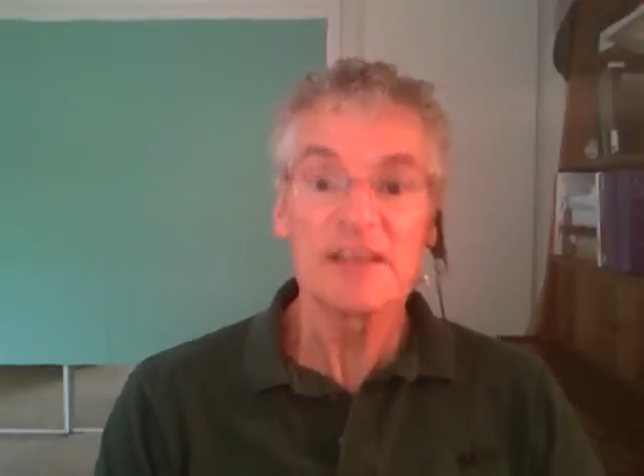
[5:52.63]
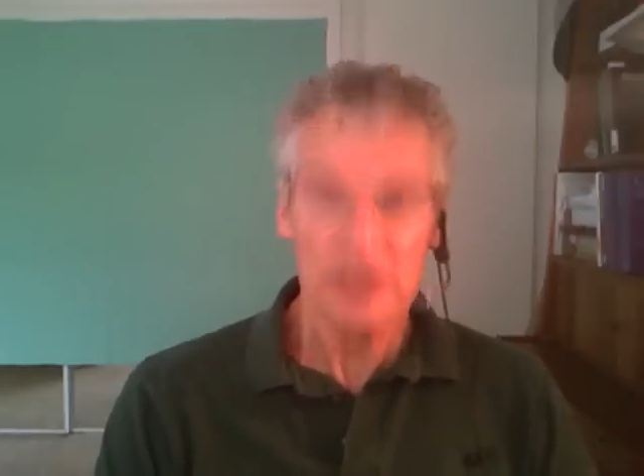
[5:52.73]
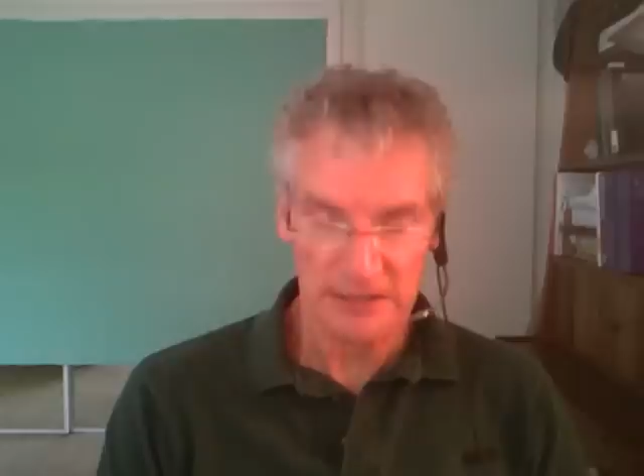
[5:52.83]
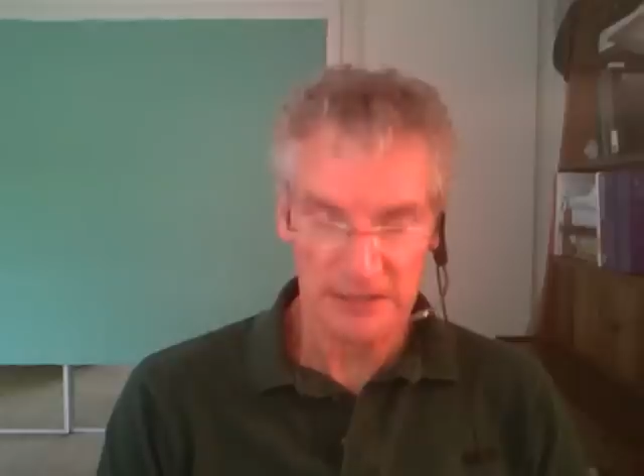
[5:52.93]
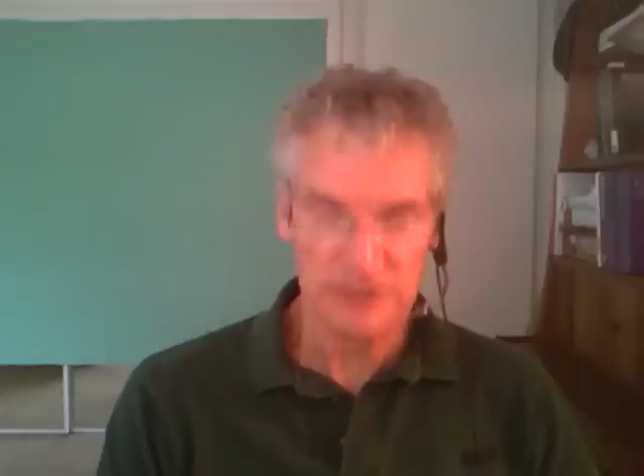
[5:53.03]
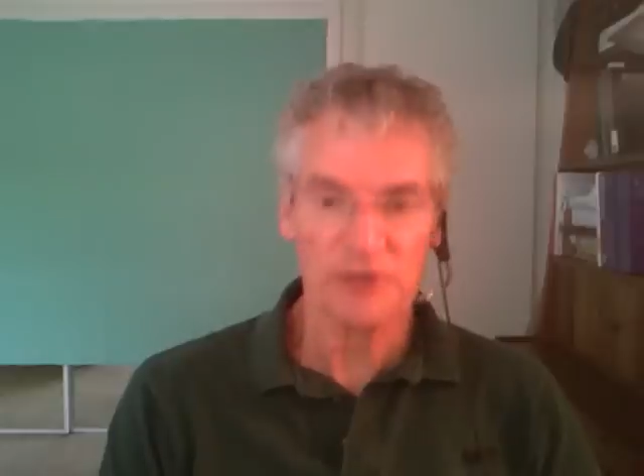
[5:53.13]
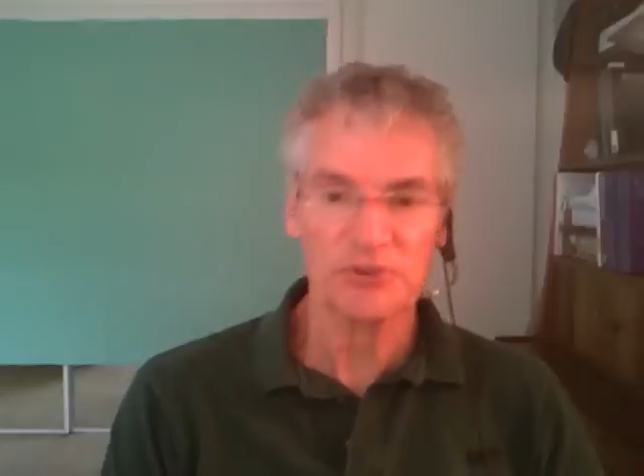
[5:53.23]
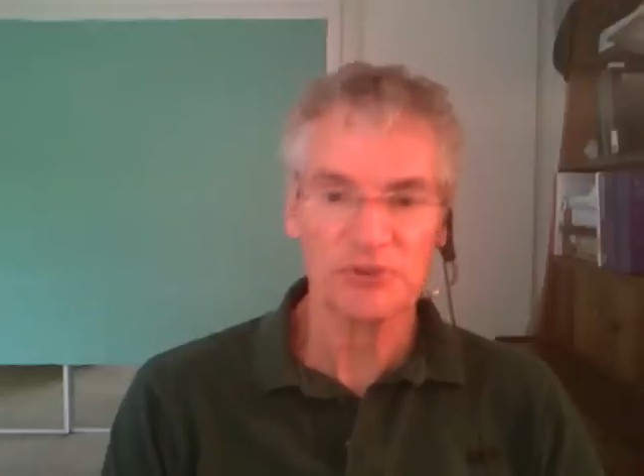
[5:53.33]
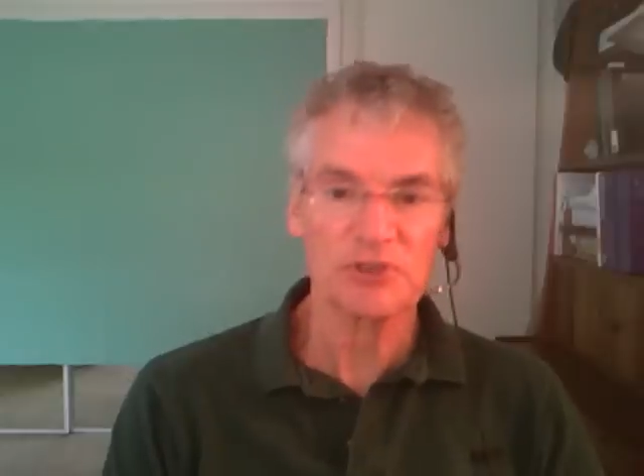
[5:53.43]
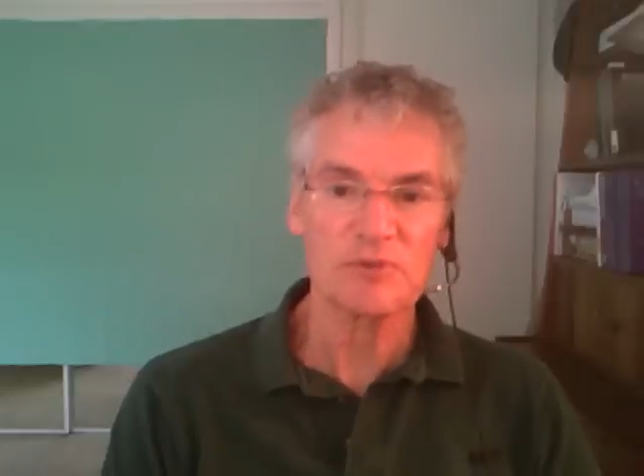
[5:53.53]
it'll
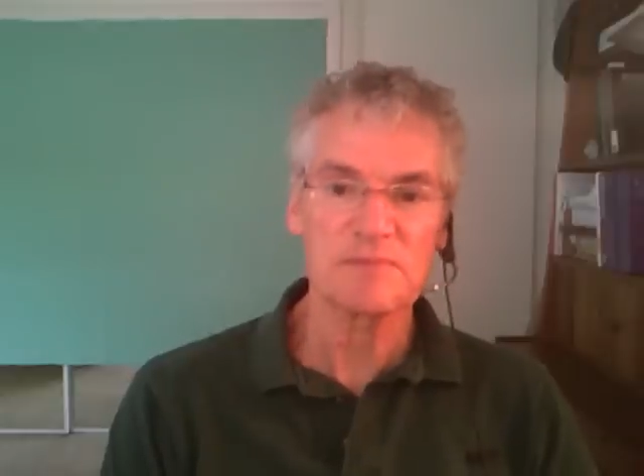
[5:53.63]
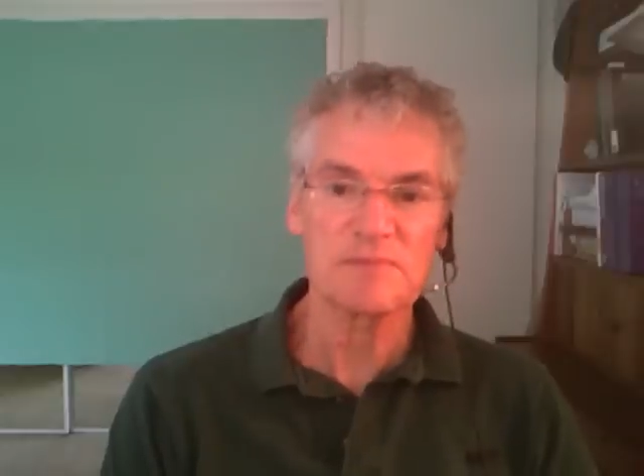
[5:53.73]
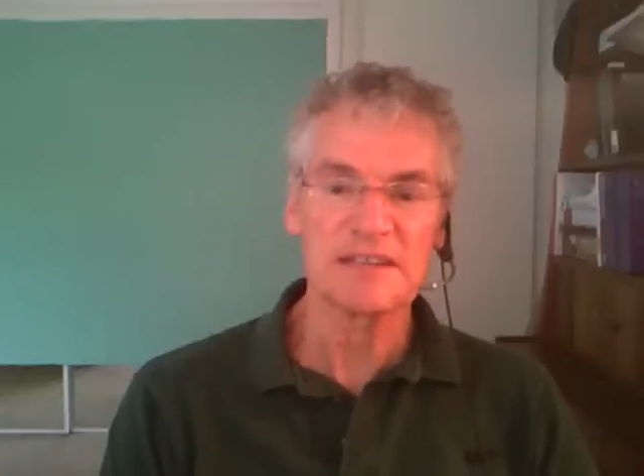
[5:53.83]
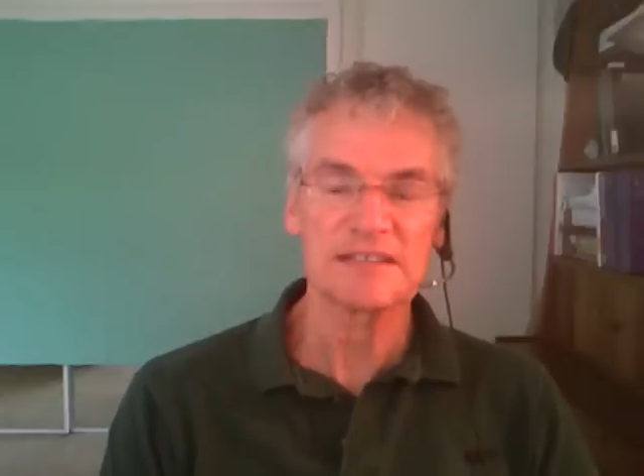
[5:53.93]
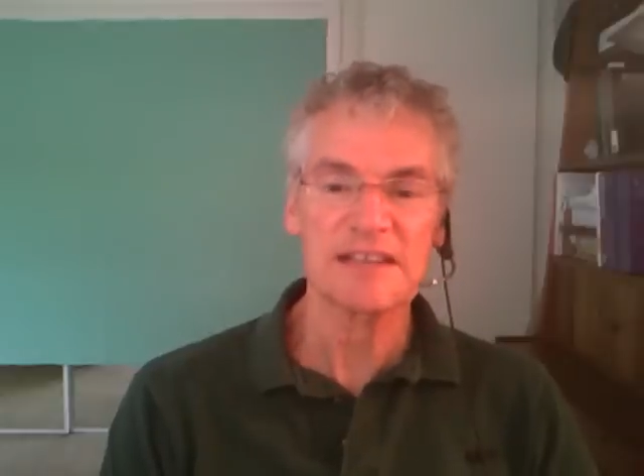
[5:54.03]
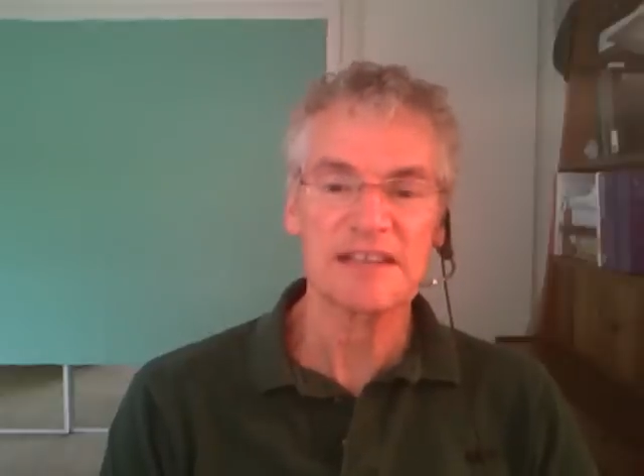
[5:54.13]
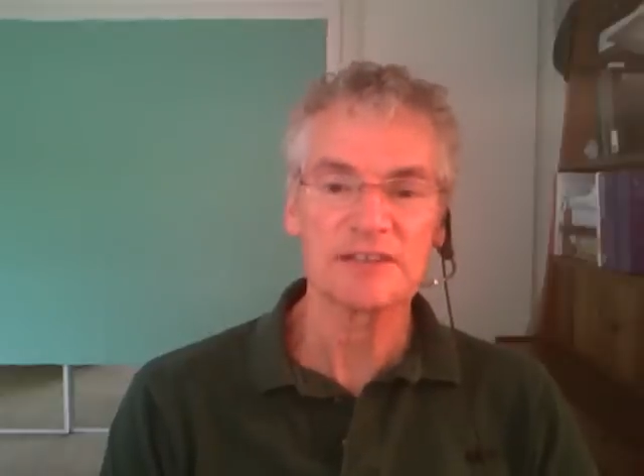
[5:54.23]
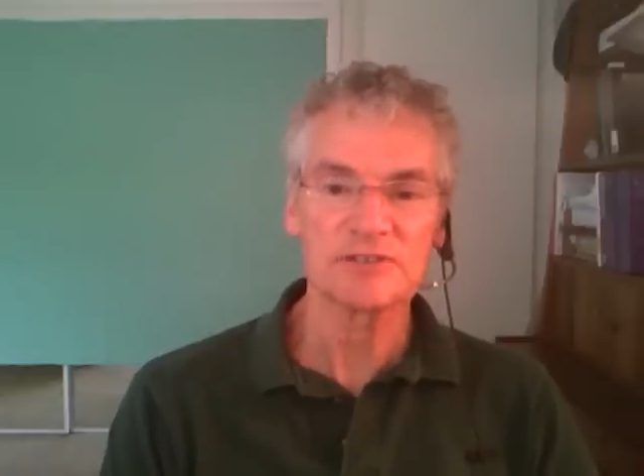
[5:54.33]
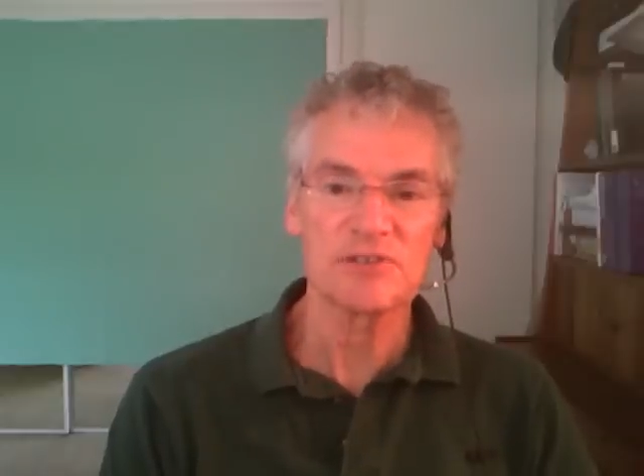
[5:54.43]
start the 3-minute cycle.